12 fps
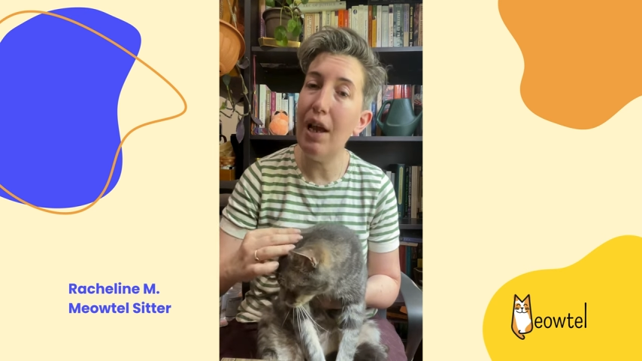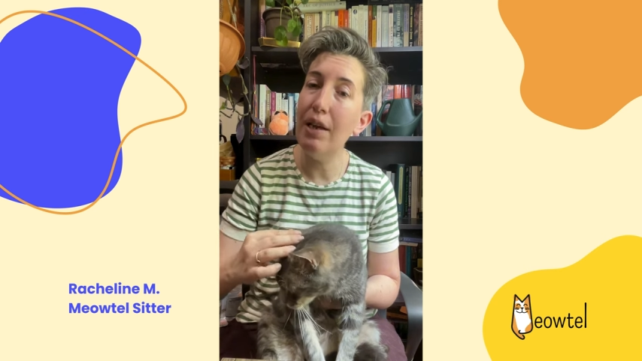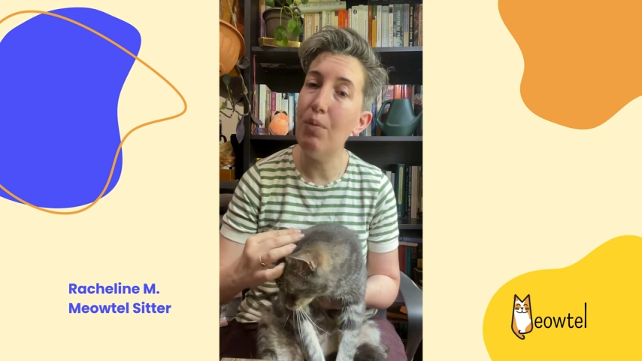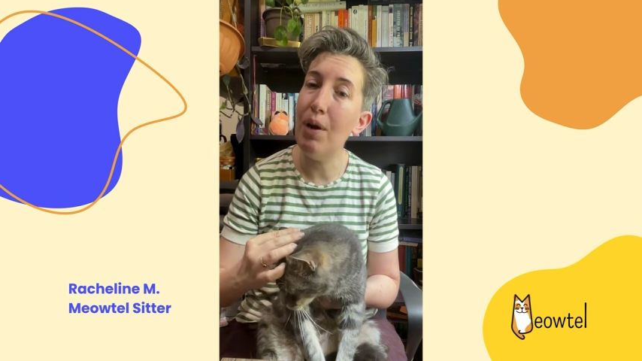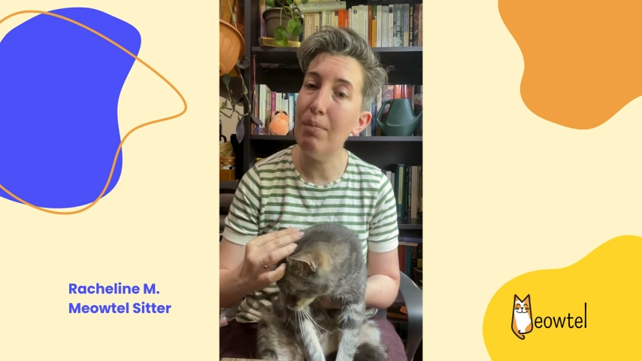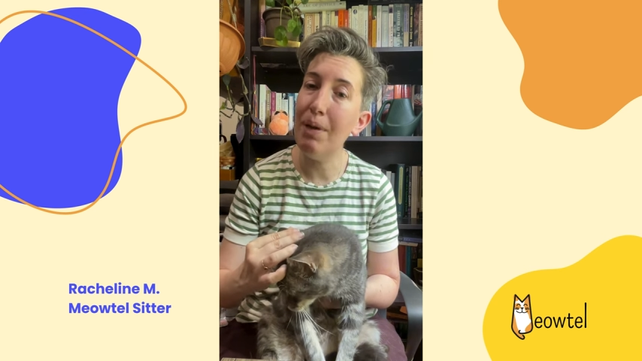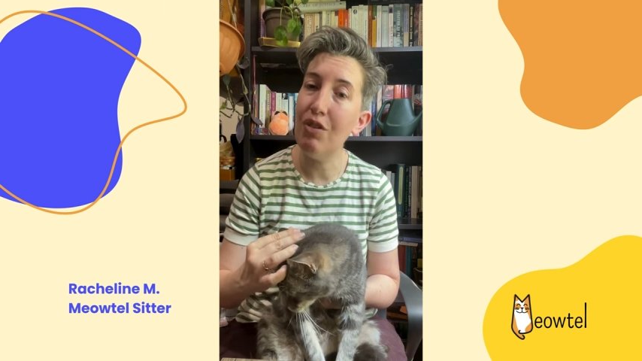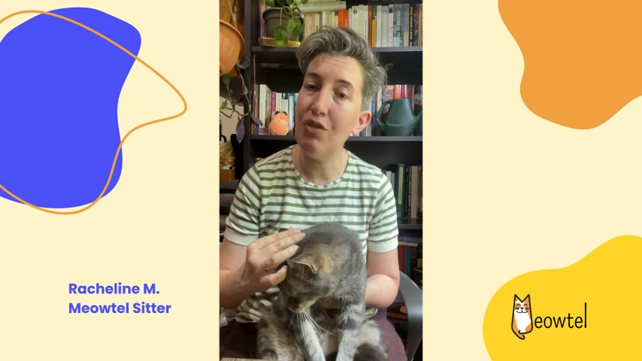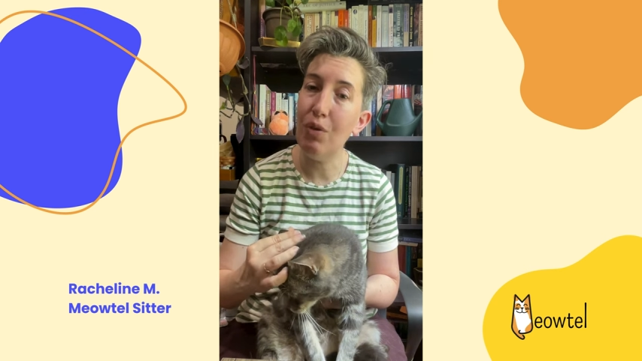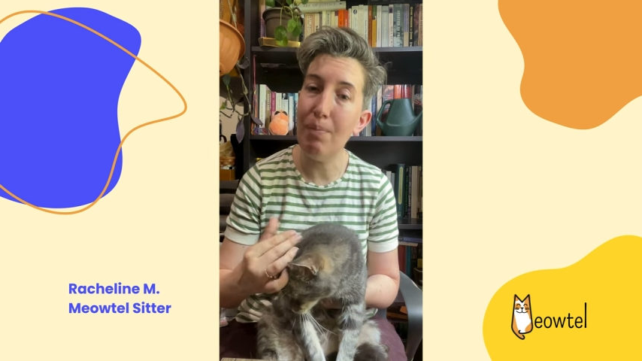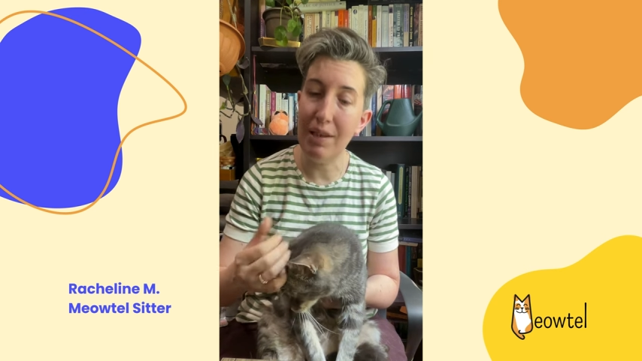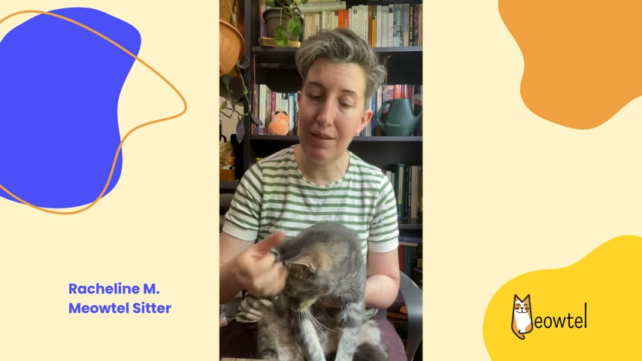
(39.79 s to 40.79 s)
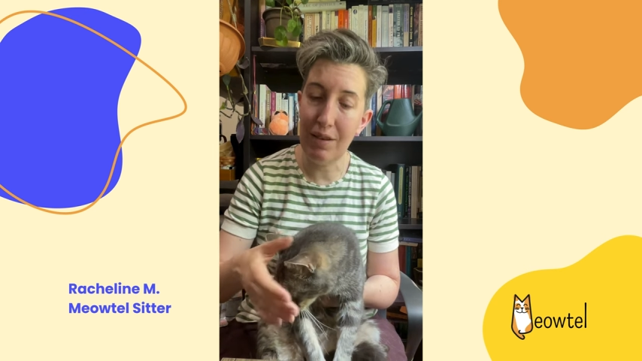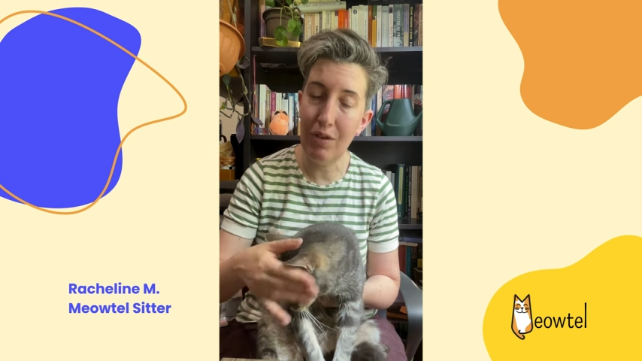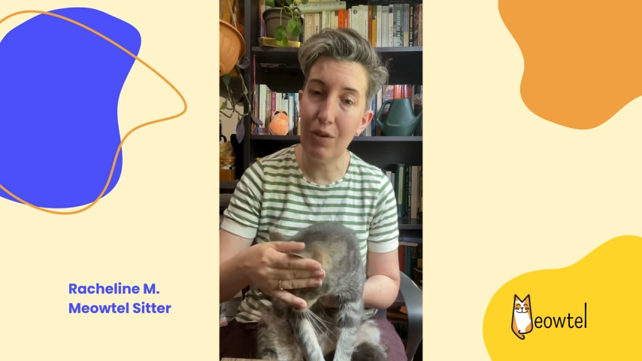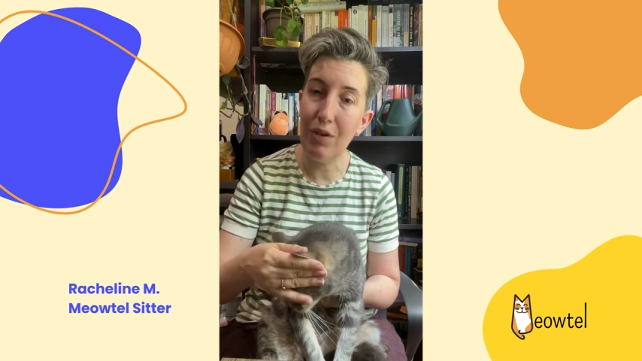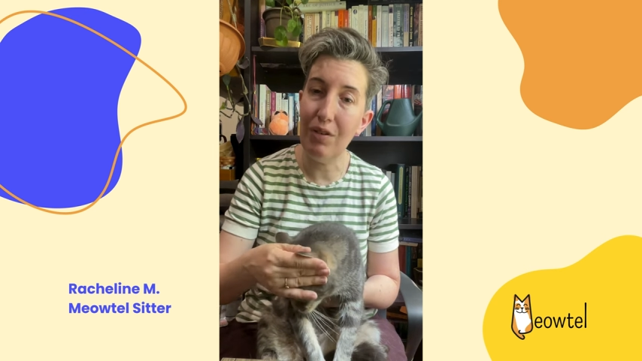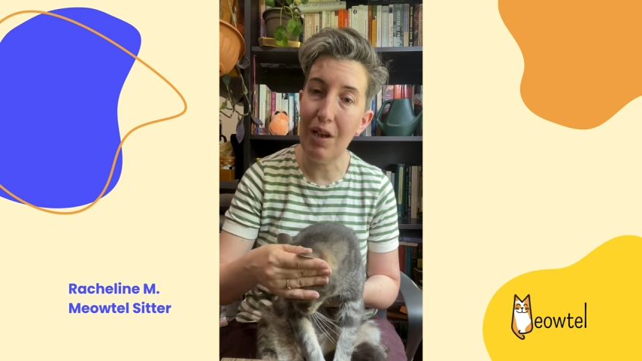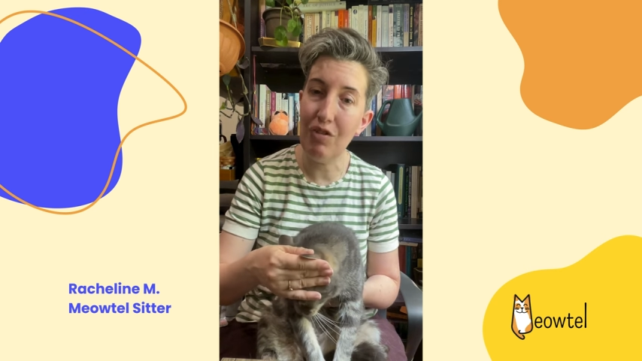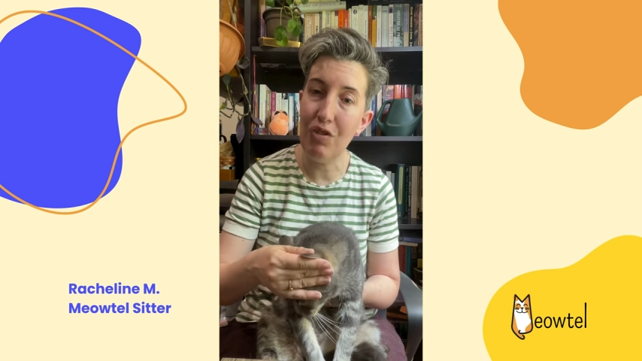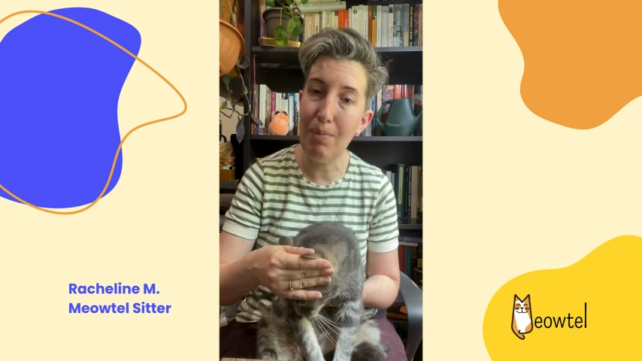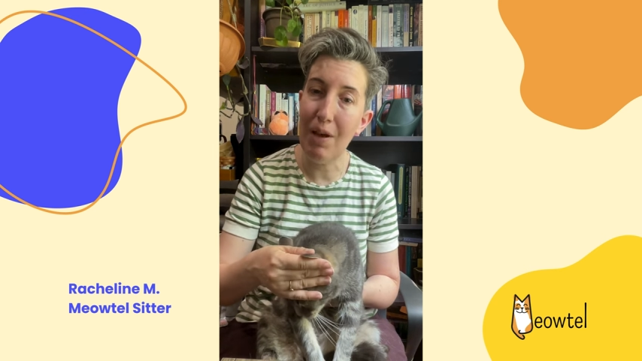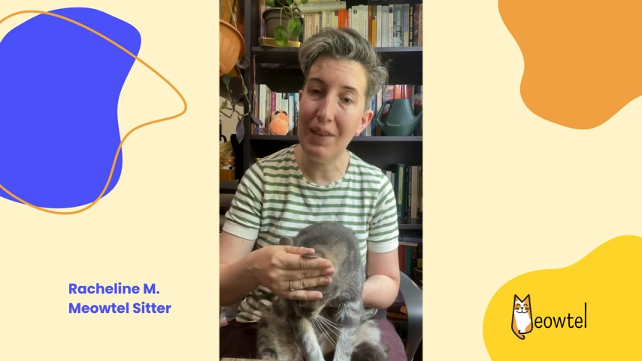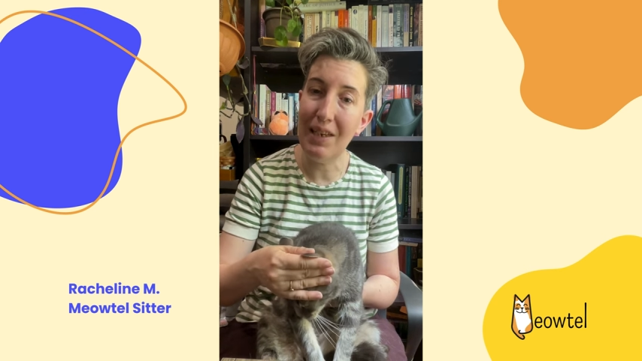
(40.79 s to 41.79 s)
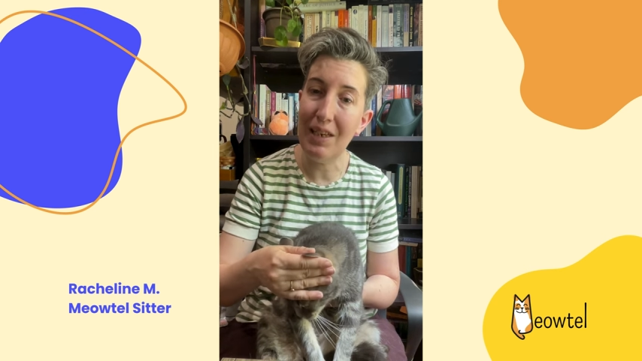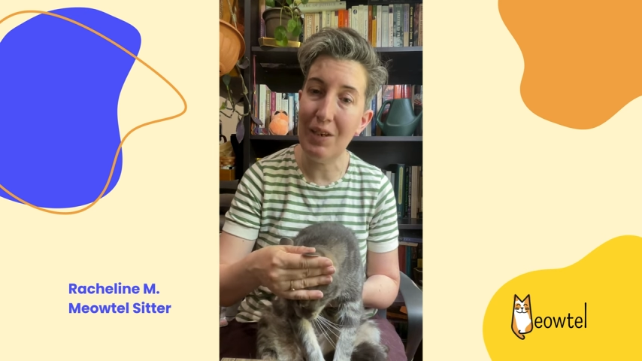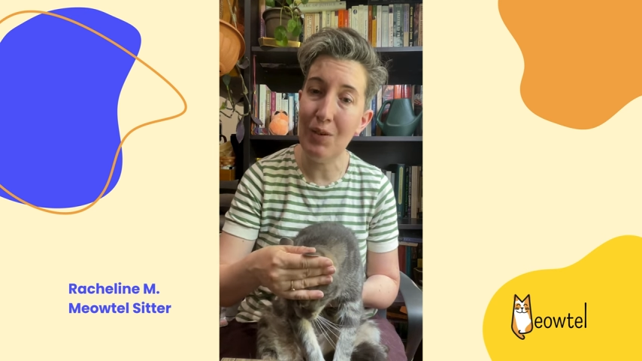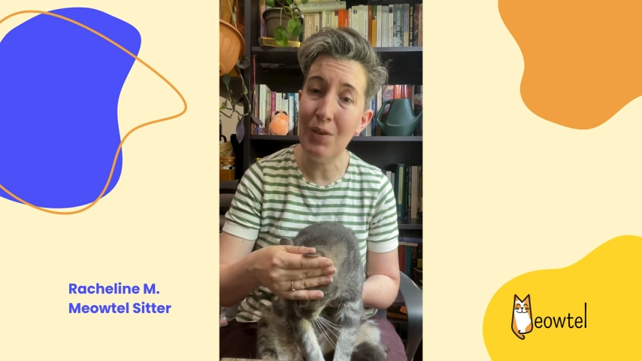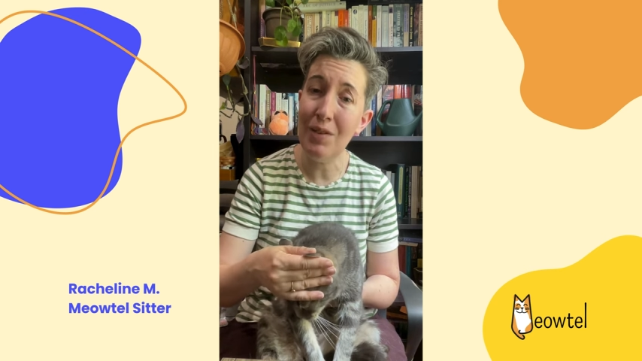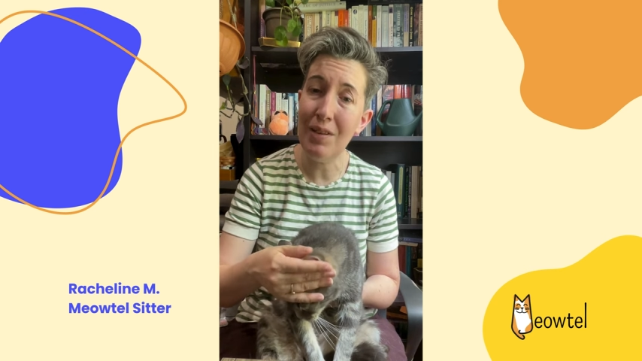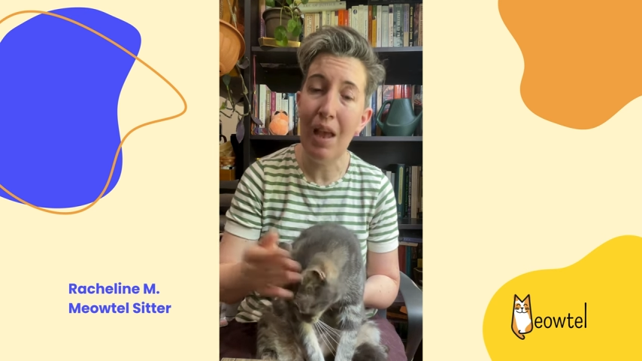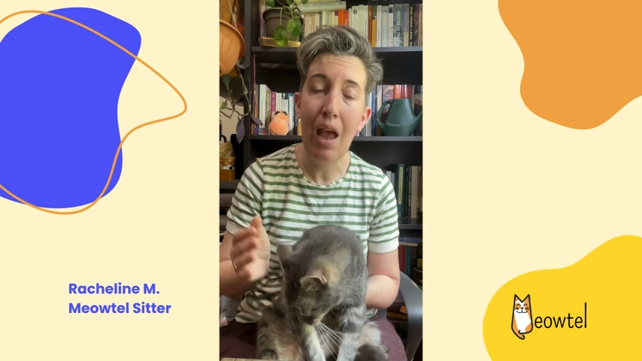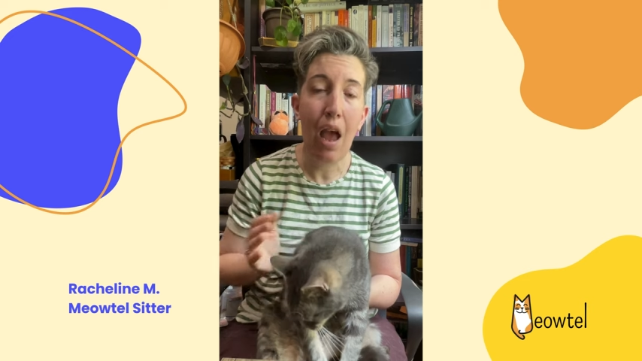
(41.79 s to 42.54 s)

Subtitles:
I'd want to make sure my sitter could touch him on the ears.